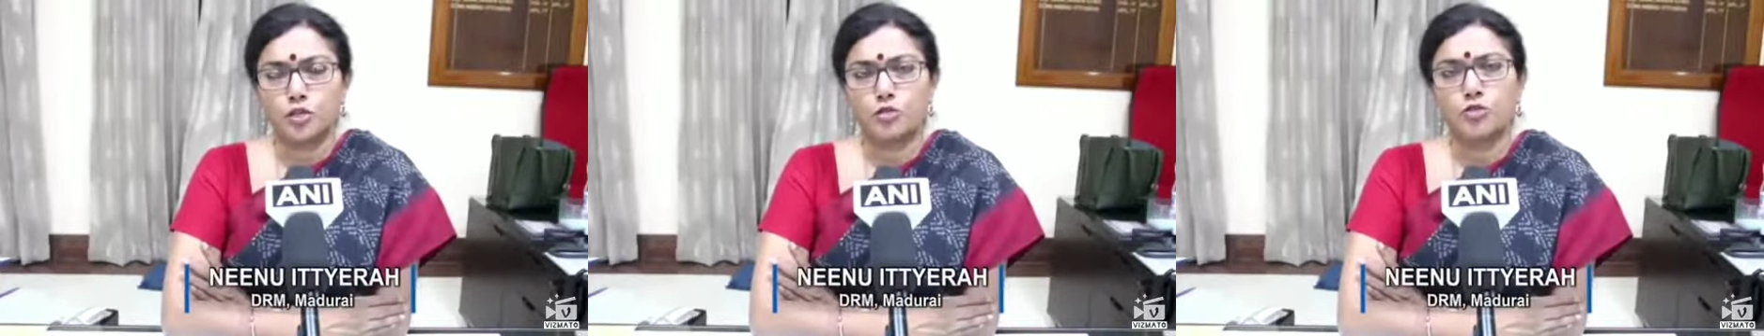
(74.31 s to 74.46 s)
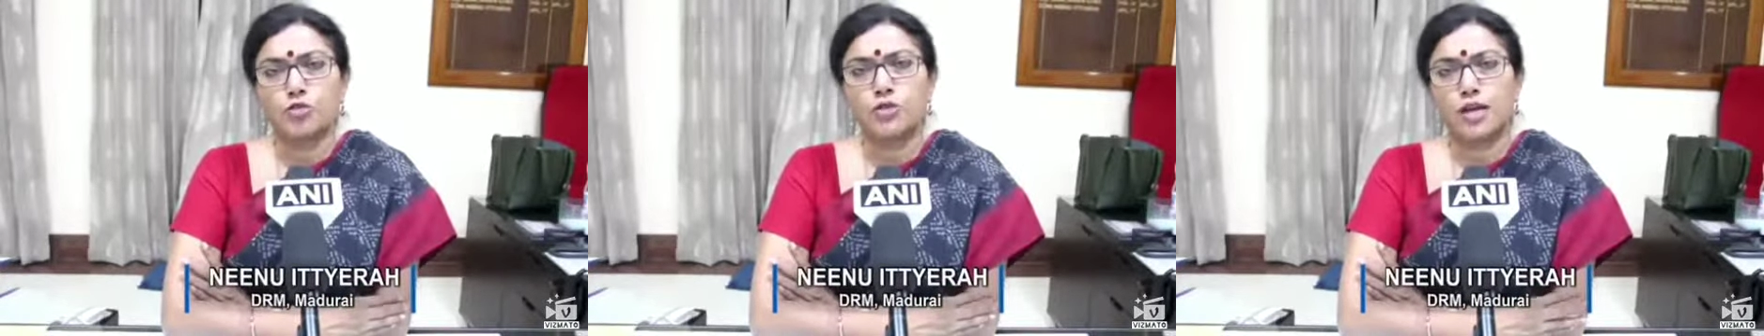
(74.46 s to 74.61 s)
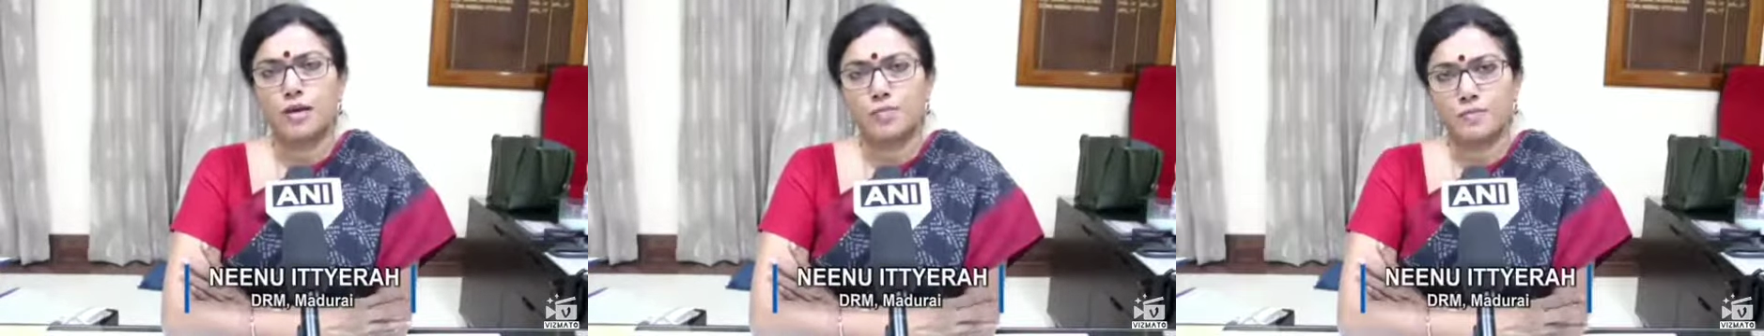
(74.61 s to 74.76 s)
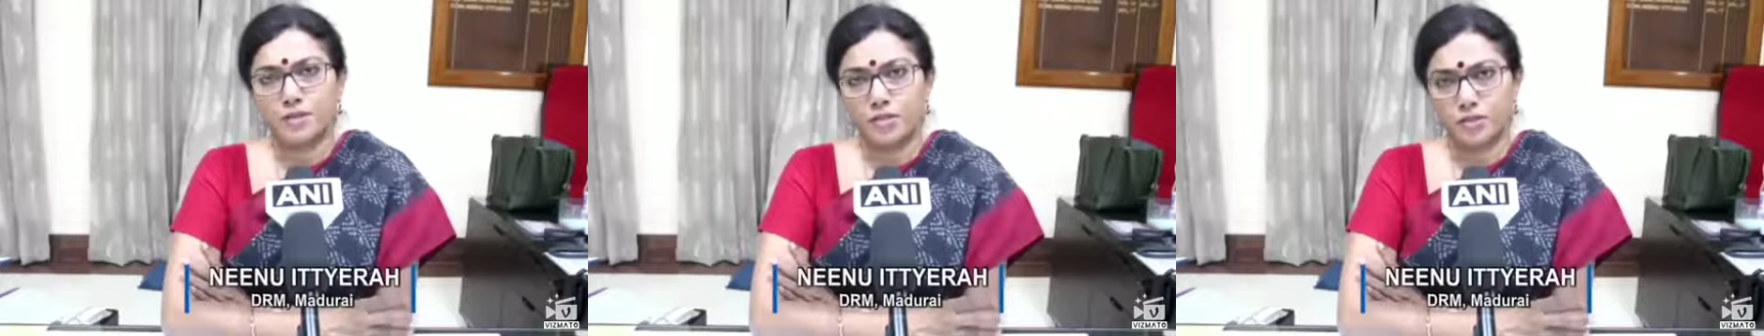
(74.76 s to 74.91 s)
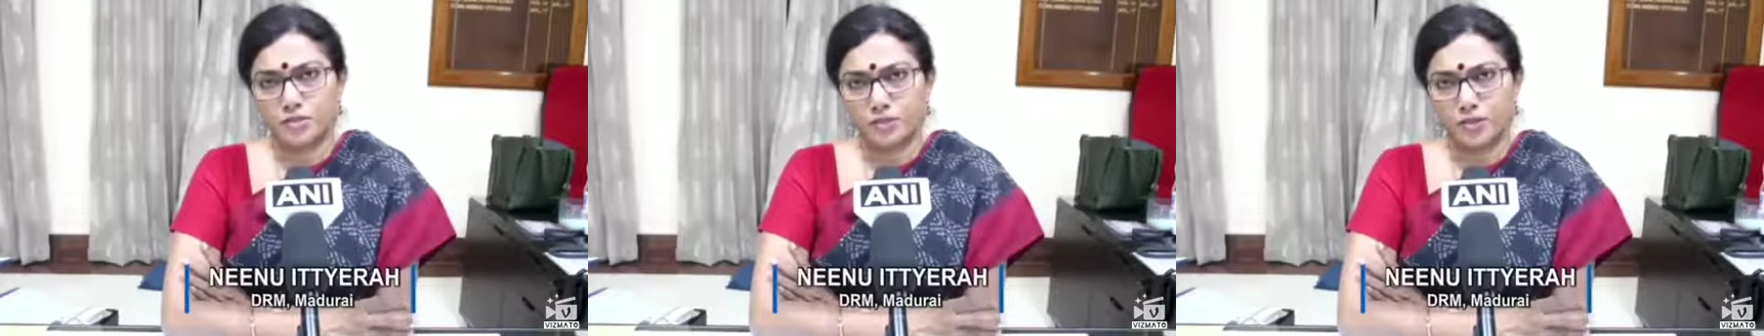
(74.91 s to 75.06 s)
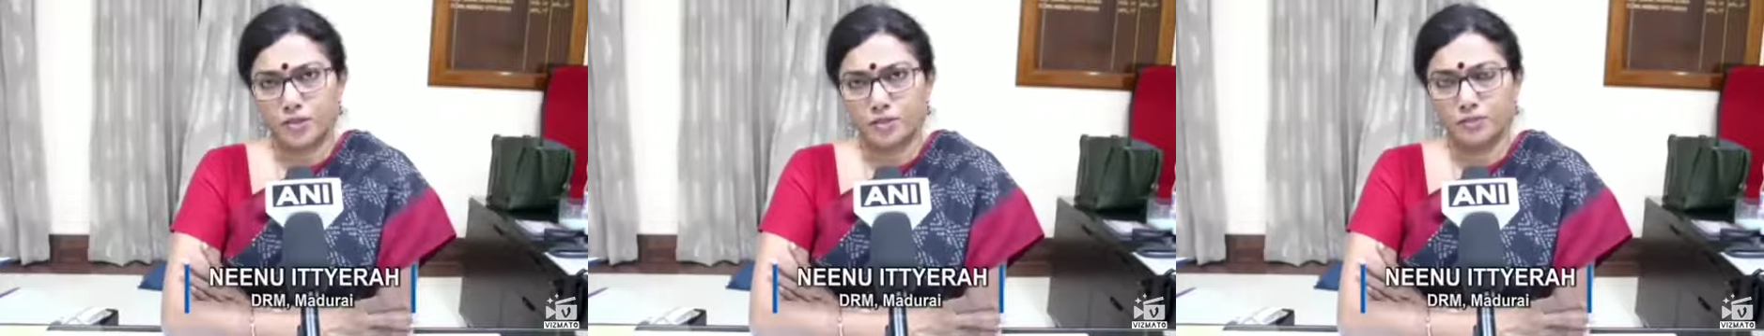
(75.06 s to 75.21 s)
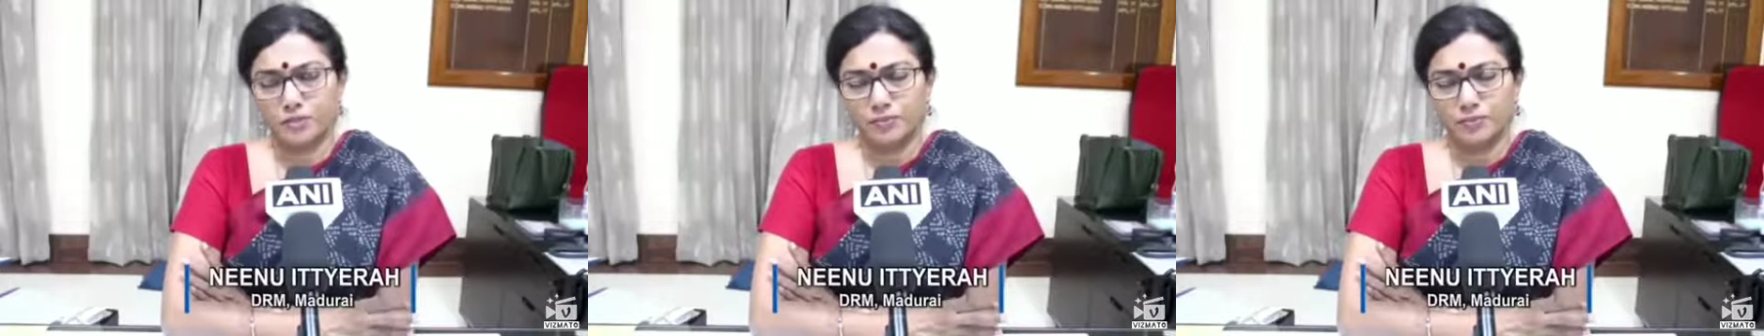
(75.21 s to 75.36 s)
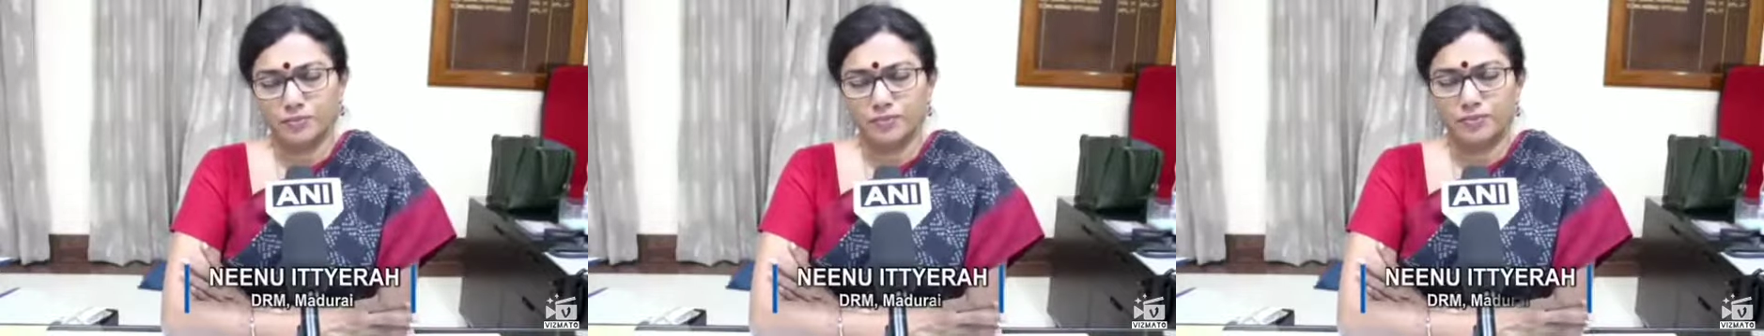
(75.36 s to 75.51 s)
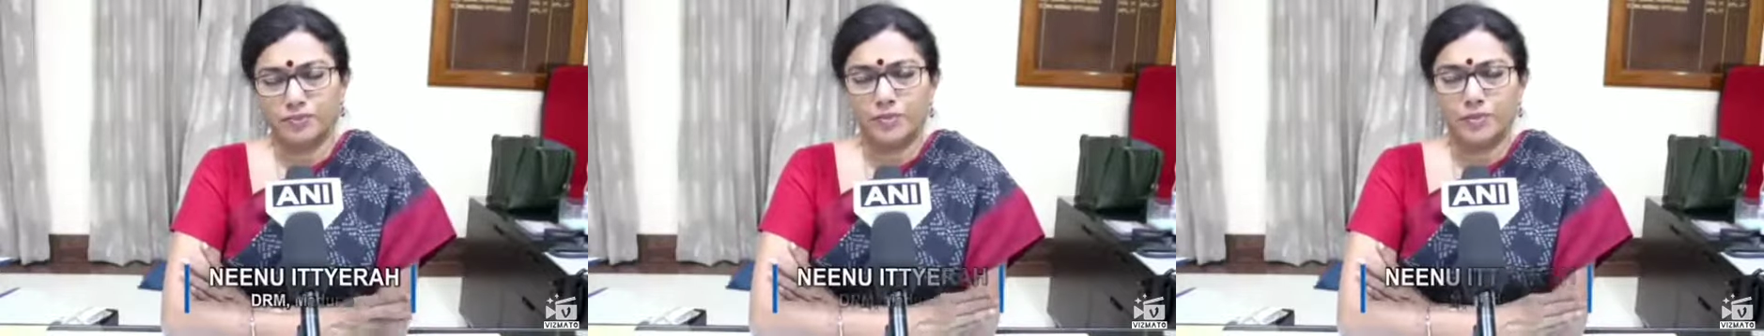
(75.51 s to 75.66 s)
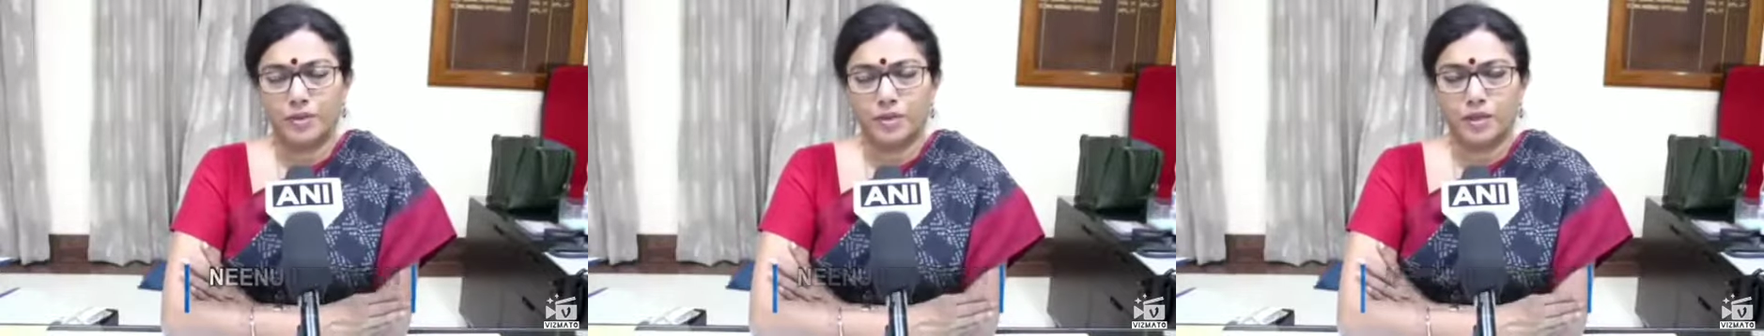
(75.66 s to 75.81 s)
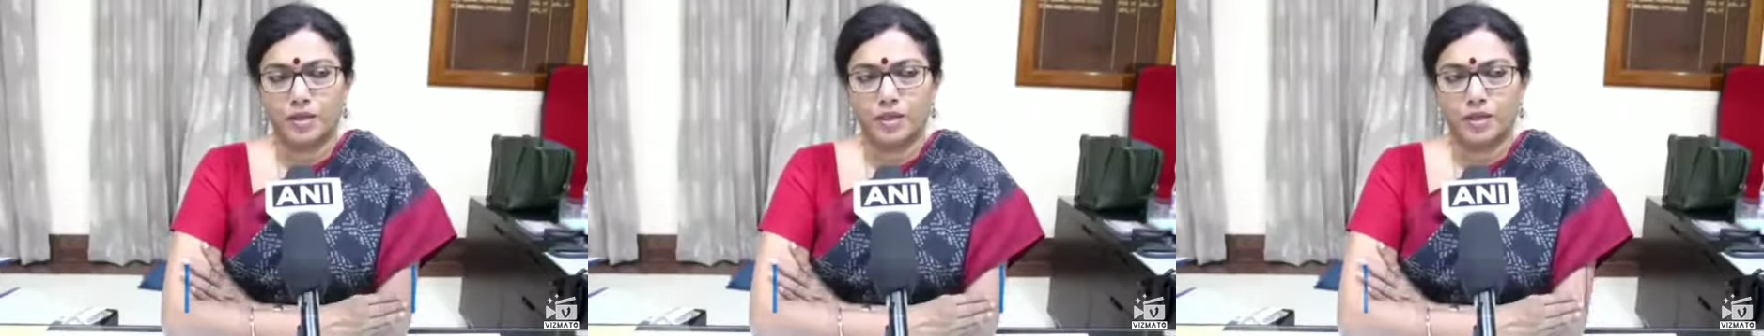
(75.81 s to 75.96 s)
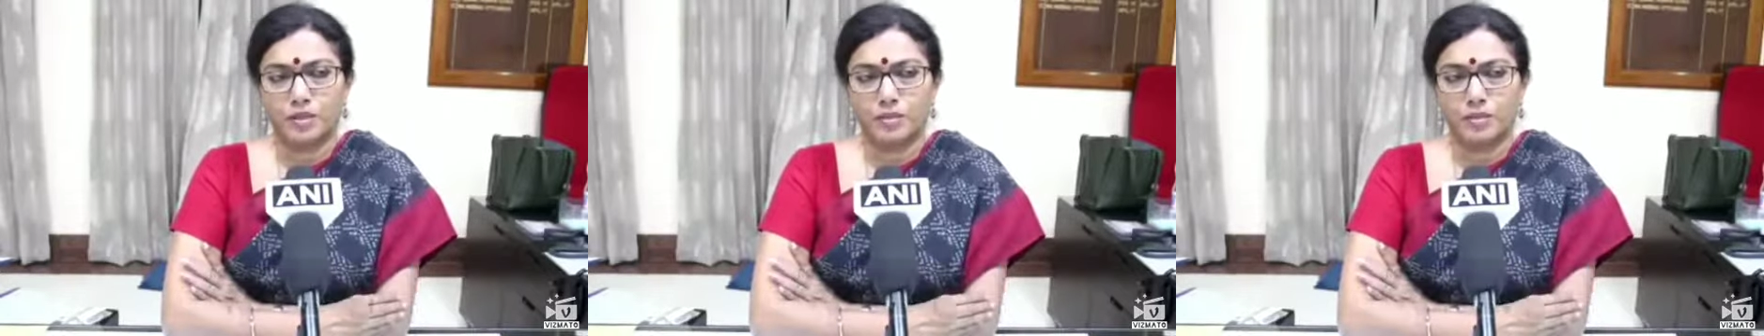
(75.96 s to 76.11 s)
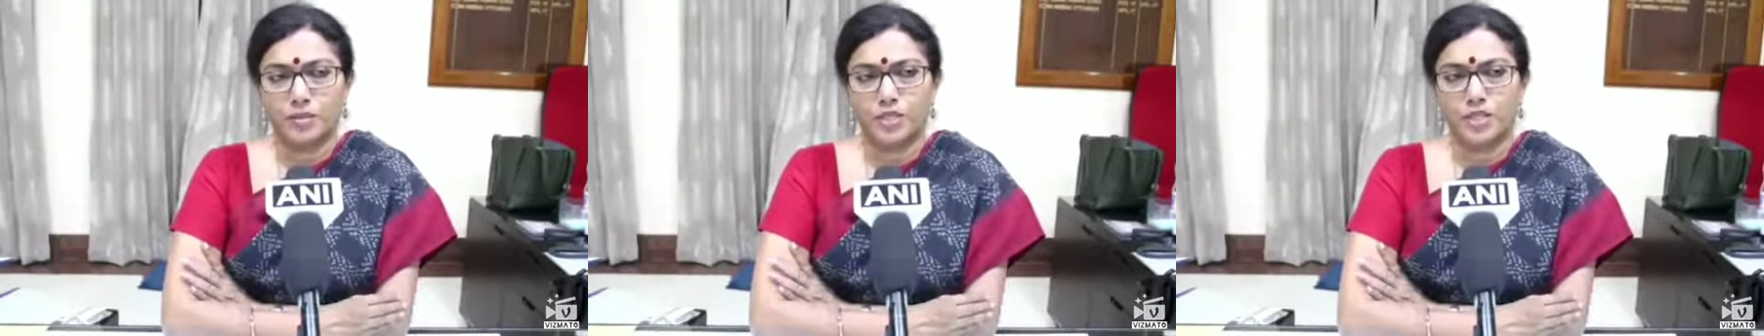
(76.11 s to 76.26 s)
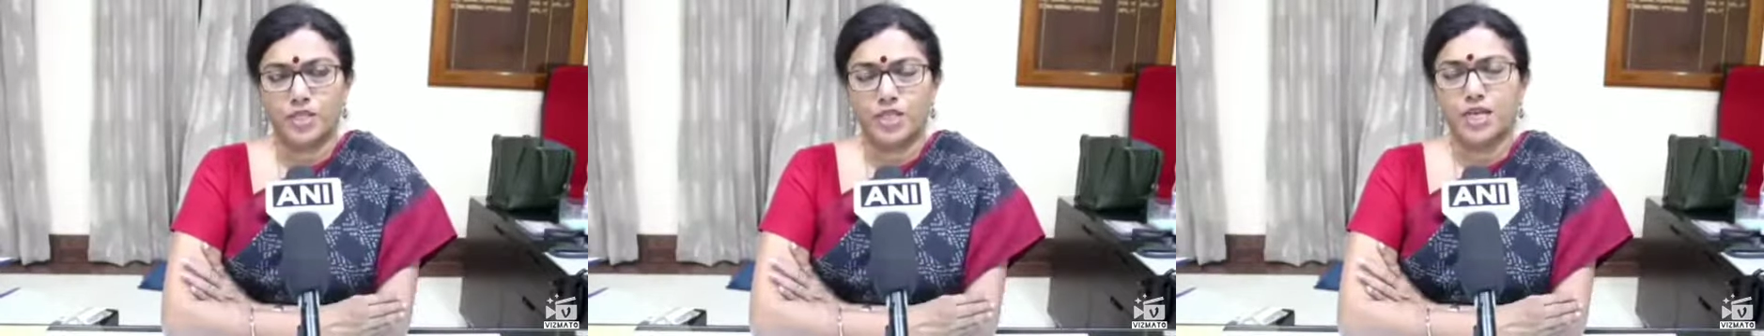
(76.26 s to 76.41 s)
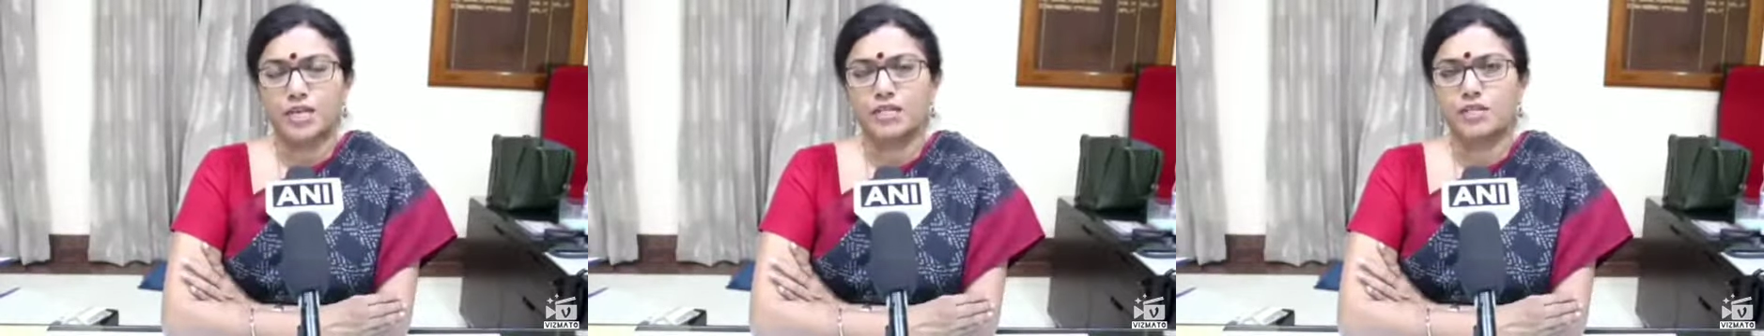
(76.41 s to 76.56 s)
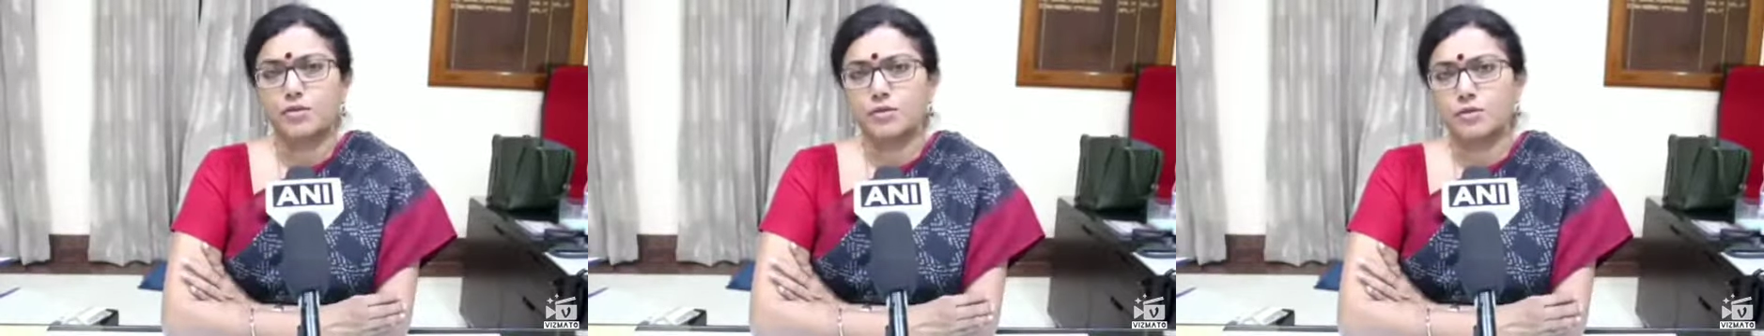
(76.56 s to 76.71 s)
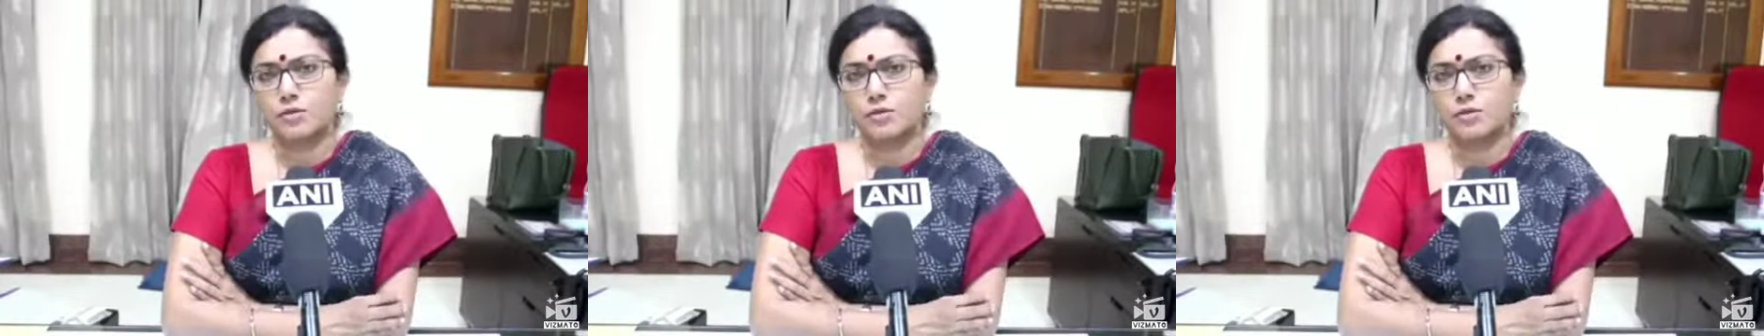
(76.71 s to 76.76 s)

to Rameshwaram, uh, which, as